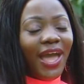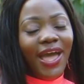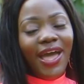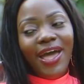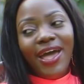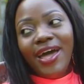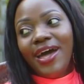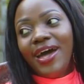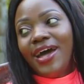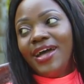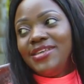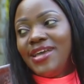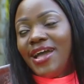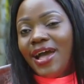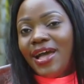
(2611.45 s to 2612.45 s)

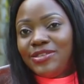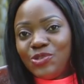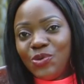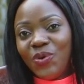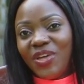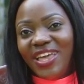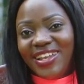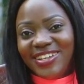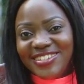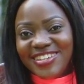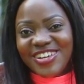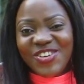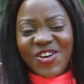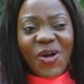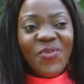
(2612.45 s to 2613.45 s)
Yanjo, get
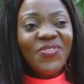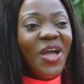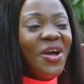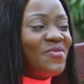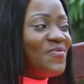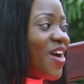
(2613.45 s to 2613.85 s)
it.